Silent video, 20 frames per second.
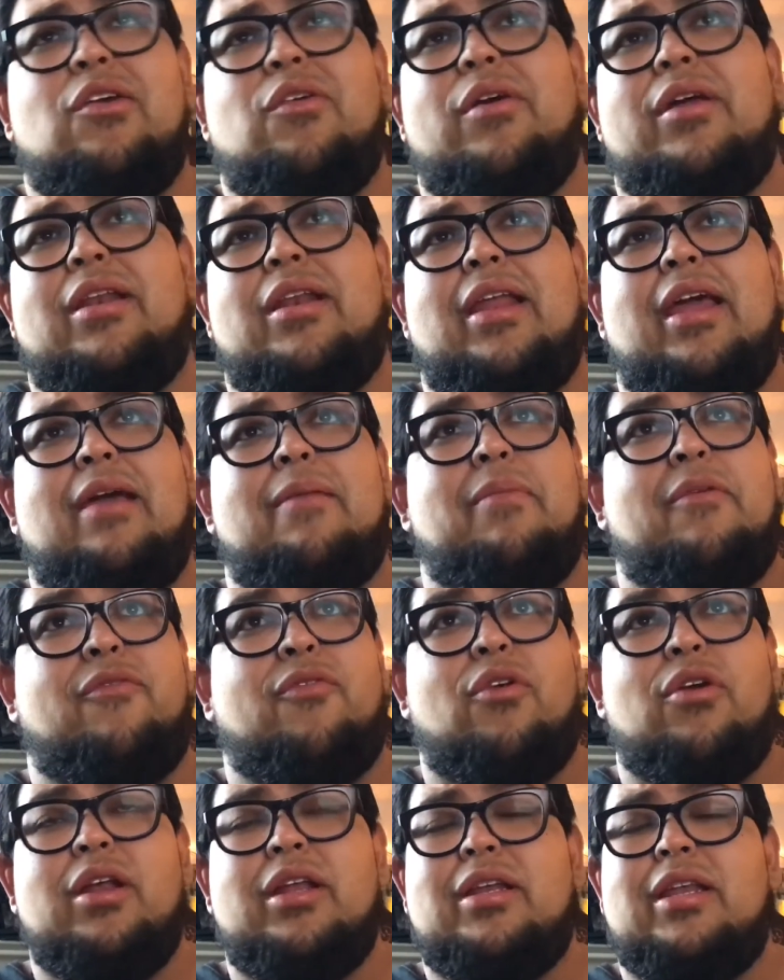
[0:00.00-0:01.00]
And
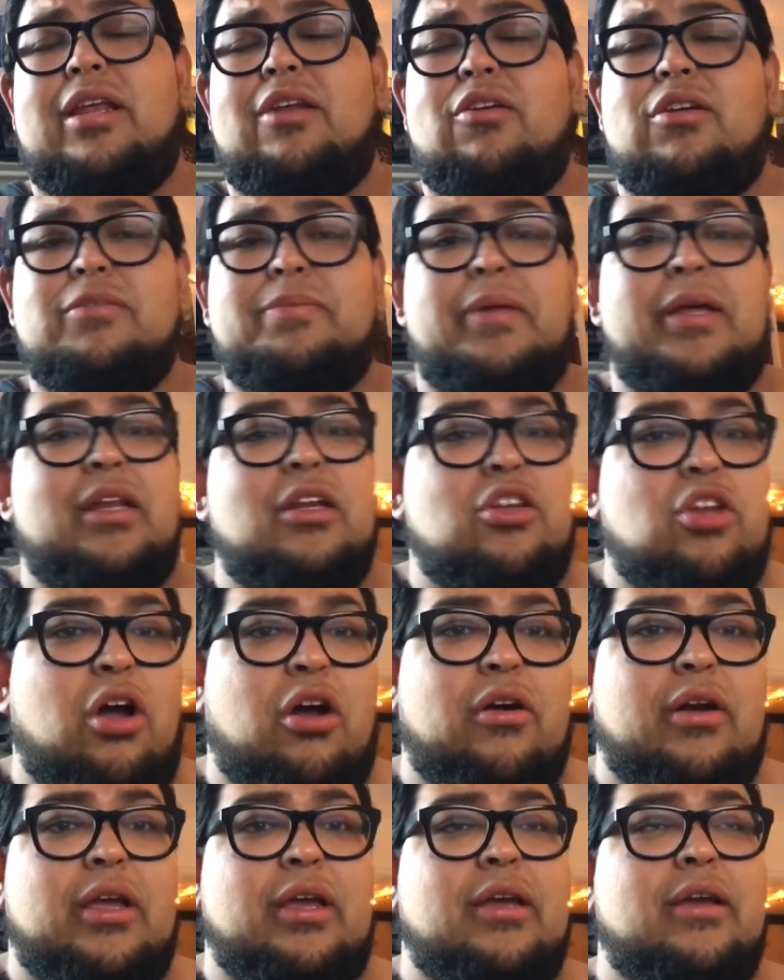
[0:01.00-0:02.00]
before Nintendo, I was playing
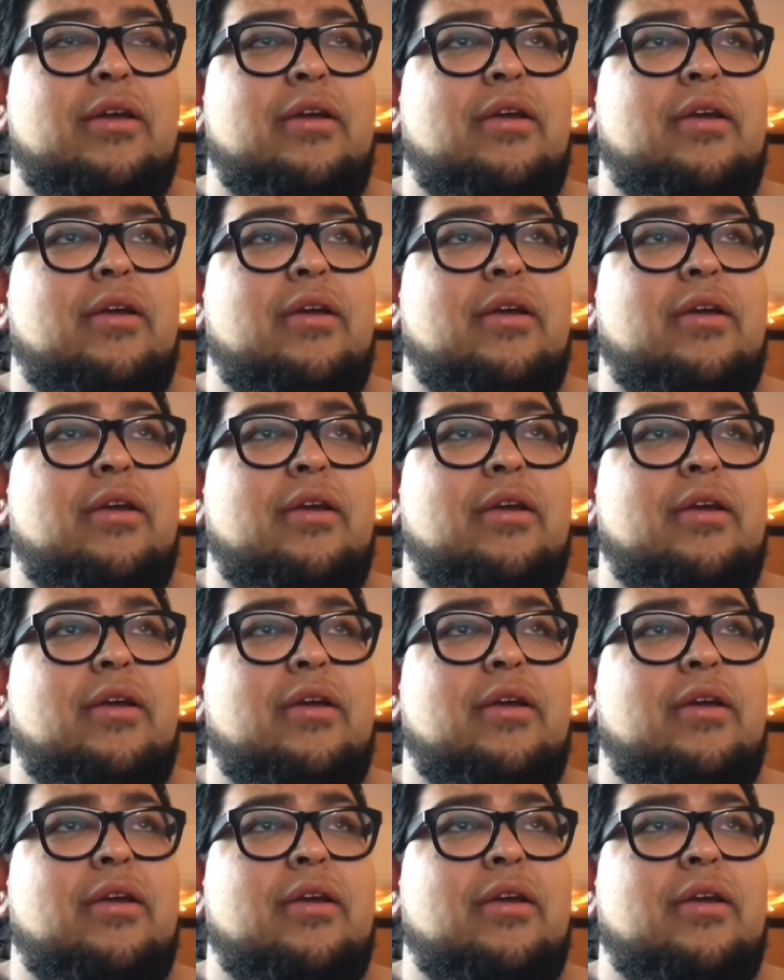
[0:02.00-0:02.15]
Atari.